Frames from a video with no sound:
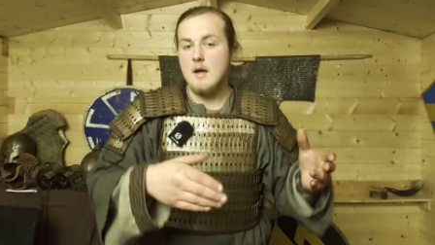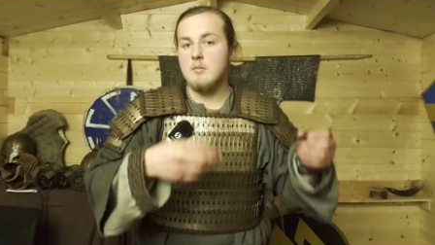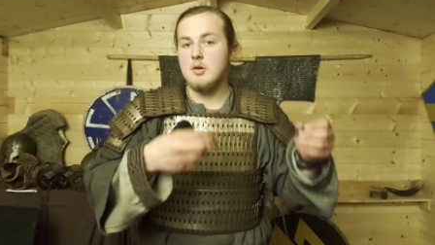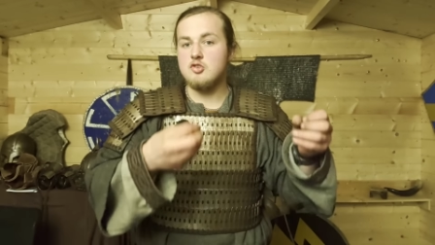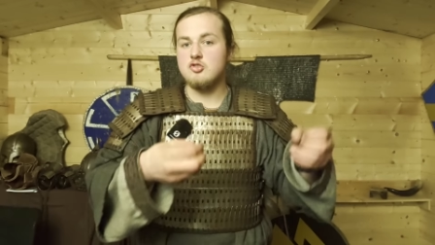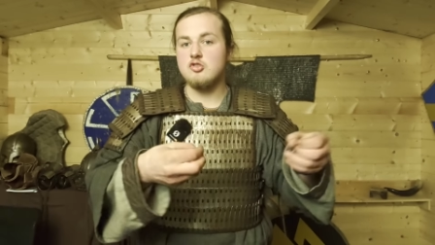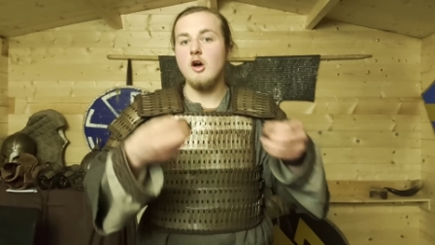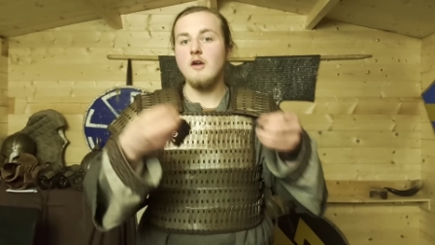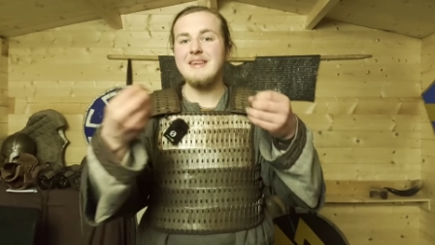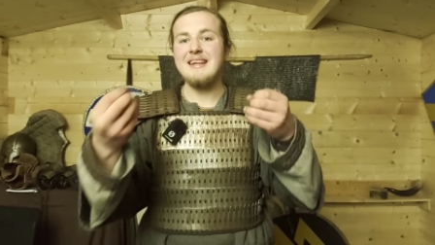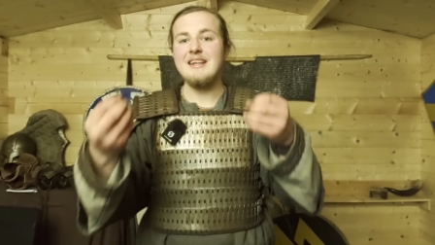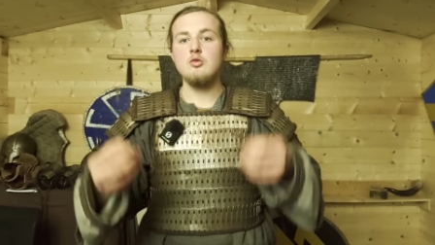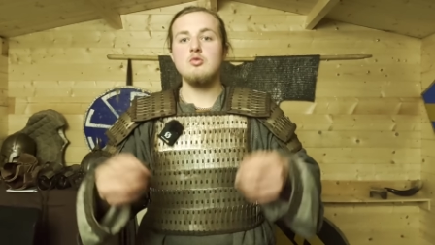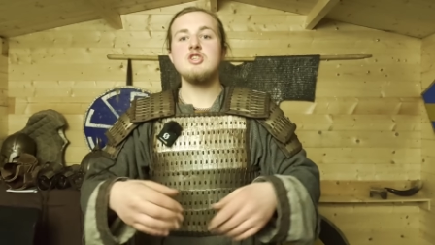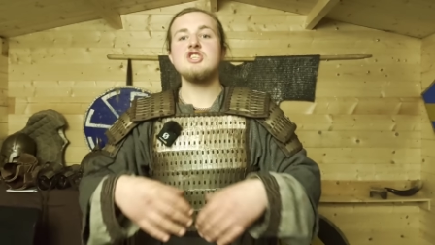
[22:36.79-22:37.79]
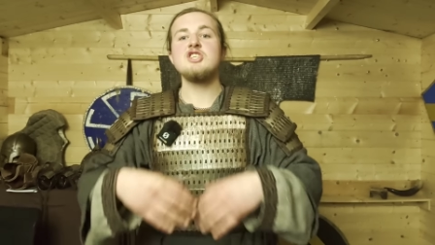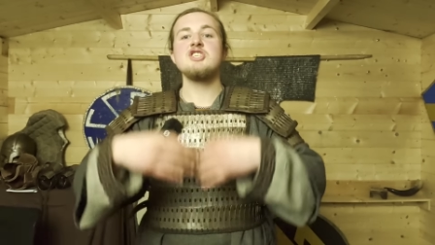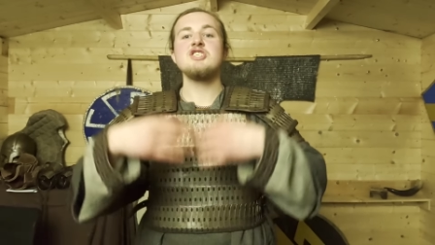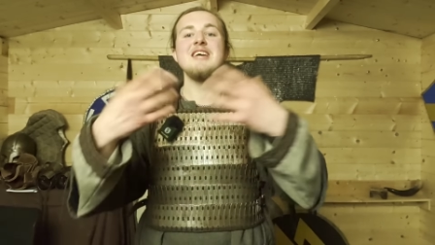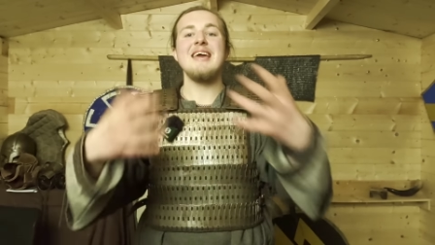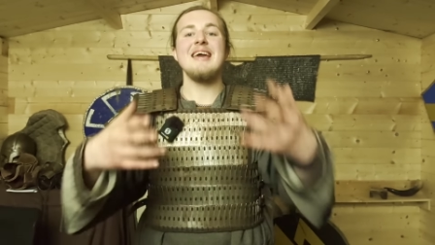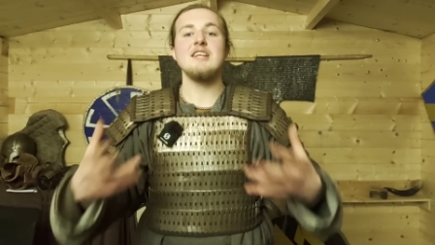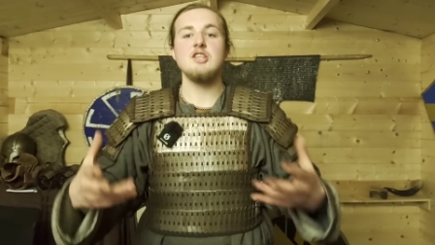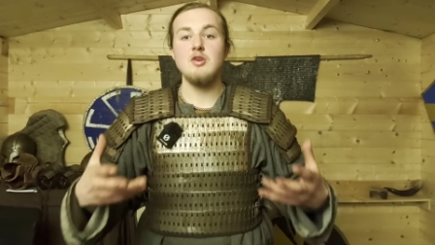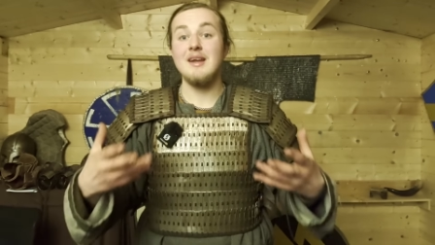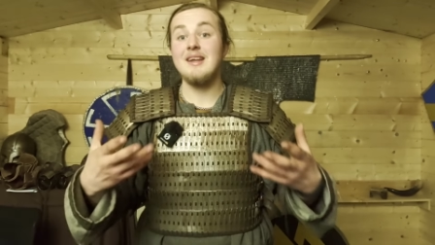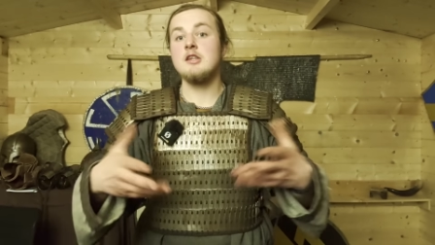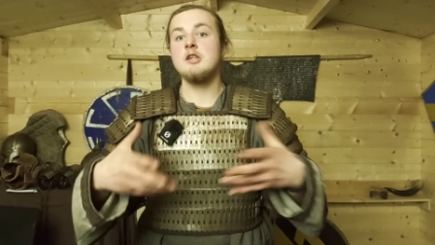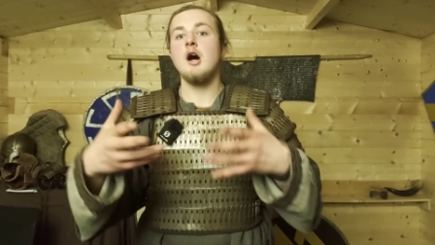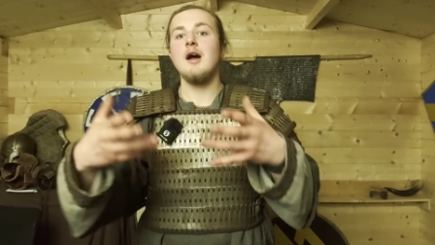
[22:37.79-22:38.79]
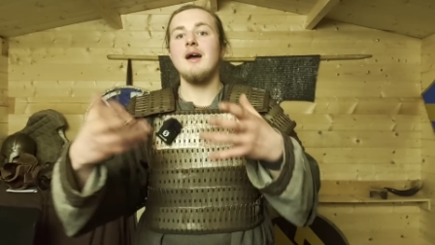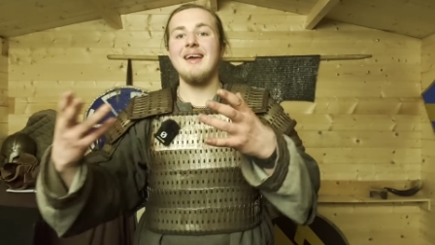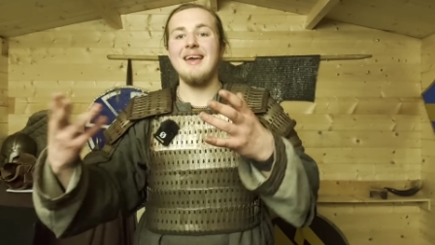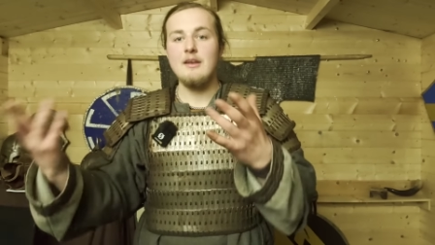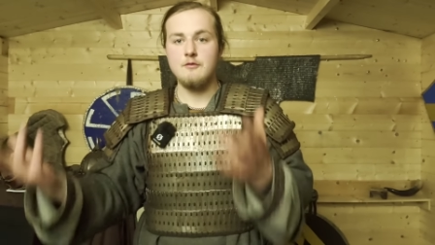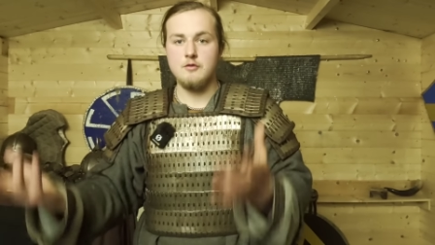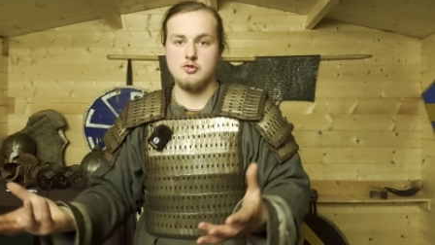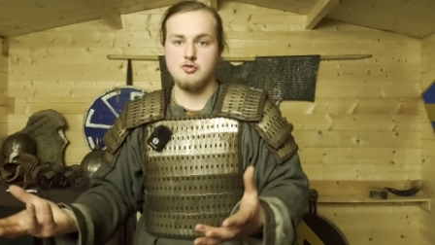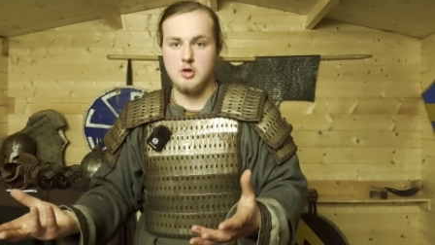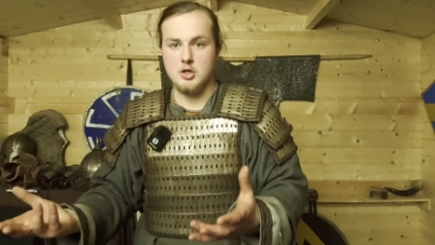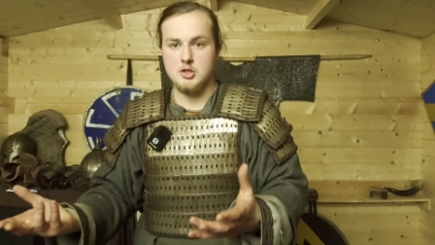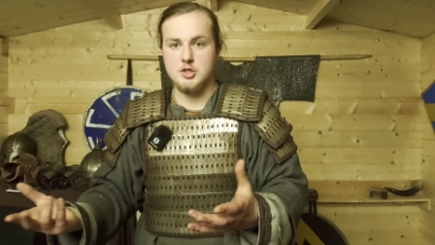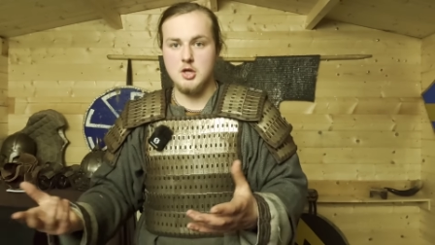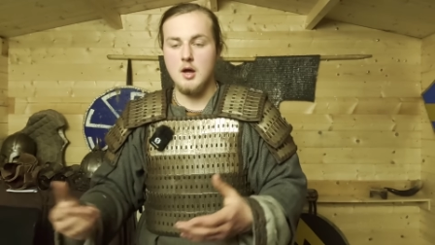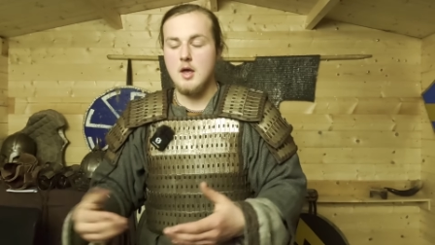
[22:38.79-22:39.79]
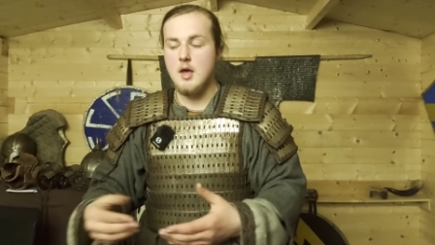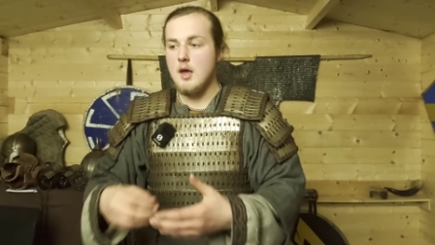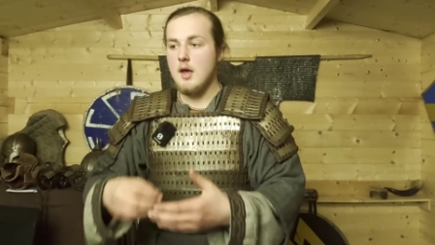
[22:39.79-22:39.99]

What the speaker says: But starting to change your entire infrastructure